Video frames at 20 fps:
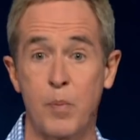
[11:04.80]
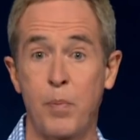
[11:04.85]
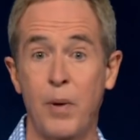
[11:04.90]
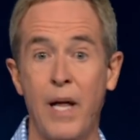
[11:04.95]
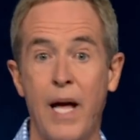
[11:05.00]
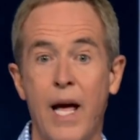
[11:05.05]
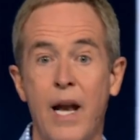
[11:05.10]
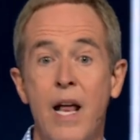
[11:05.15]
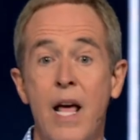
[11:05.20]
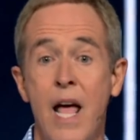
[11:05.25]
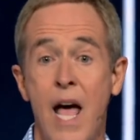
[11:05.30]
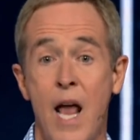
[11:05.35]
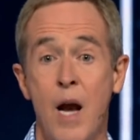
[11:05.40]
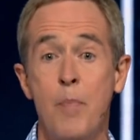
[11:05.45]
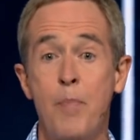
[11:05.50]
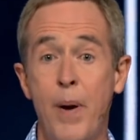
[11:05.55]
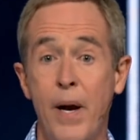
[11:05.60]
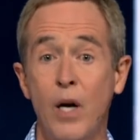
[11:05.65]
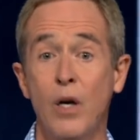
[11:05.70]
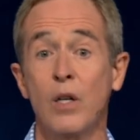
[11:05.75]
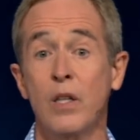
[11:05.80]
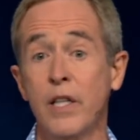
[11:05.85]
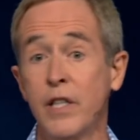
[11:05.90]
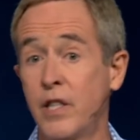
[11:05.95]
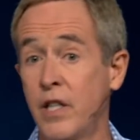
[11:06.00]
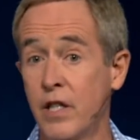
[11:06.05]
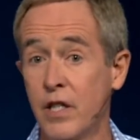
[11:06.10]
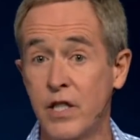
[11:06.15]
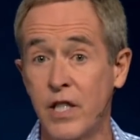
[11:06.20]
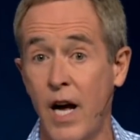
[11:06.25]
plan, and apparently
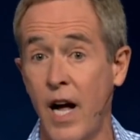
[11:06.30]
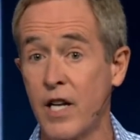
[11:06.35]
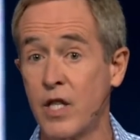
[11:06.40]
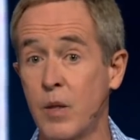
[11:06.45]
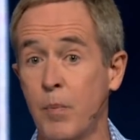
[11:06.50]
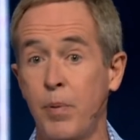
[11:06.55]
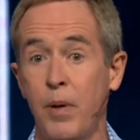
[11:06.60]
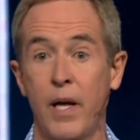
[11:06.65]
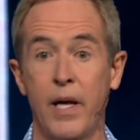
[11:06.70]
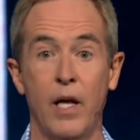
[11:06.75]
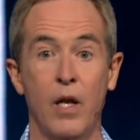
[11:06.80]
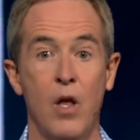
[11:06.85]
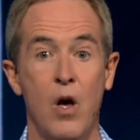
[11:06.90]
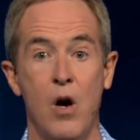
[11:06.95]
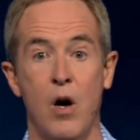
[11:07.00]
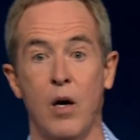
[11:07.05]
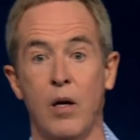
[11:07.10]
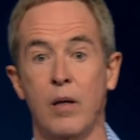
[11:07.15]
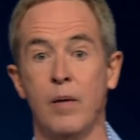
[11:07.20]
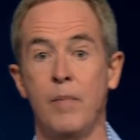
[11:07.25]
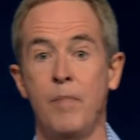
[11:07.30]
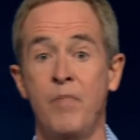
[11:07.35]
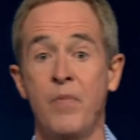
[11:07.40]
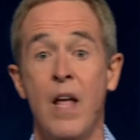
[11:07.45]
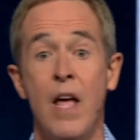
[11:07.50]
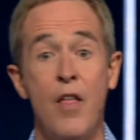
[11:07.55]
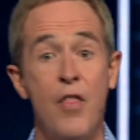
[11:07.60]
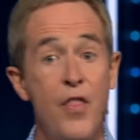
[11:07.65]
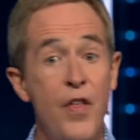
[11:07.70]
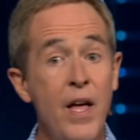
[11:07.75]
she decides to play along.
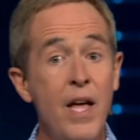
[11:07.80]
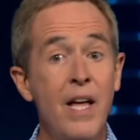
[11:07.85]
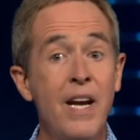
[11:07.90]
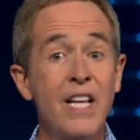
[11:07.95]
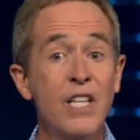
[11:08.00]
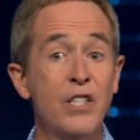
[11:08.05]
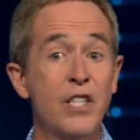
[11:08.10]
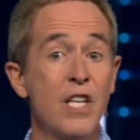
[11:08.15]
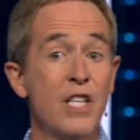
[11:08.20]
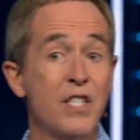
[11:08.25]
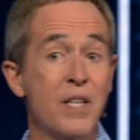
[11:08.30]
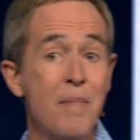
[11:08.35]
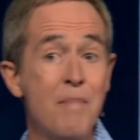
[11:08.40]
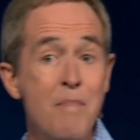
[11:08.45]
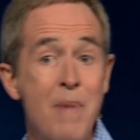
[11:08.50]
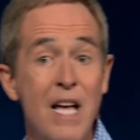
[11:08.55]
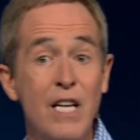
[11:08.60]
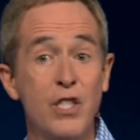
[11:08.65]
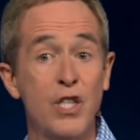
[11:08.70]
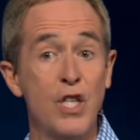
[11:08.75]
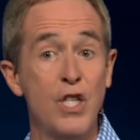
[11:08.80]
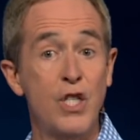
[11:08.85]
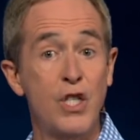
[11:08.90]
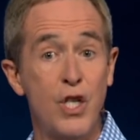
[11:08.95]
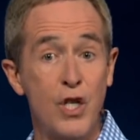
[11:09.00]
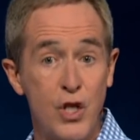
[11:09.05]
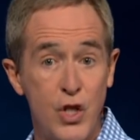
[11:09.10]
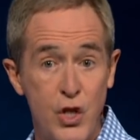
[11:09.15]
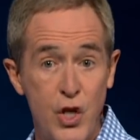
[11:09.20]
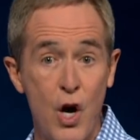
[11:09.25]
Then he sends a message
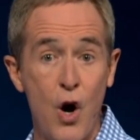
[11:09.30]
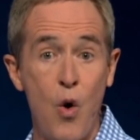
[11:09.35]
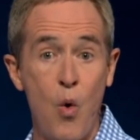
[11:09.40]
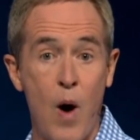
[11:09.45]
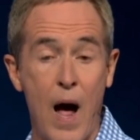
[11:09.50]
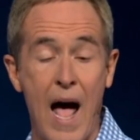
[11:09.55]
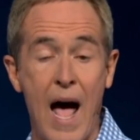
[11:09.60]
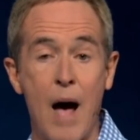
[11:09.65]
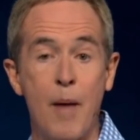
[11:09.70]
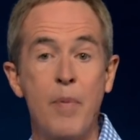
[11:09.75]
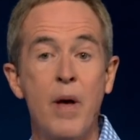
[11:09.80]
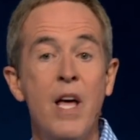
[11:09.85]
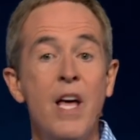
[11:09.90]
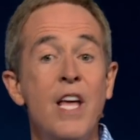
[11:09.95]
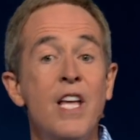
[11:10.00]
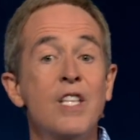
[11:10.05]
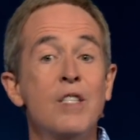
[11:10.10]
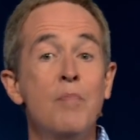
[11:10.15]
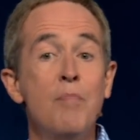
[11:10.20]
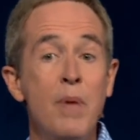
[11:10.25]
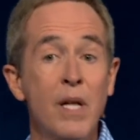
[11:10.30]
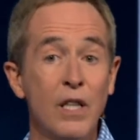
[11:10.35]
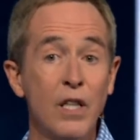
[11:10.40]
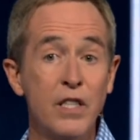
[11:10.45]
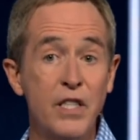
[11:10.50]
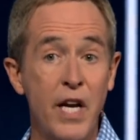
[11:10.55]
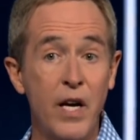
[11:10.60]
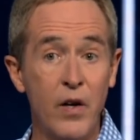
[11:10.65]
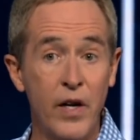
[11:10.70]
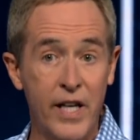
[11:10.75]
to Joab, his
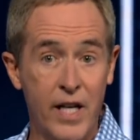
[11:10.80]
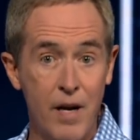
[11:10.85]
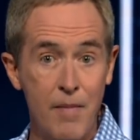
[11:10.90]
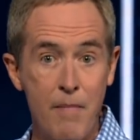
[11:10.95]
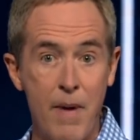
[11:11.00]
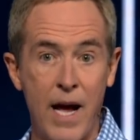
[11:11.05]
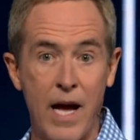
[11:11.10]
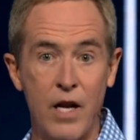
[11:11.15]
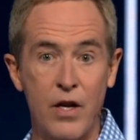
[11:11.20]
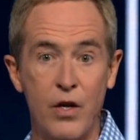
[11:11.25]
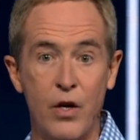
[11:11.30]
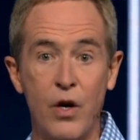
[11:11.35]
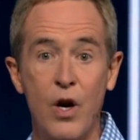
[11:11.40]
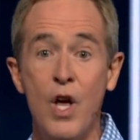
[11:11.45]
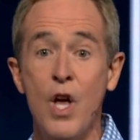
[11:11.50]
military commander,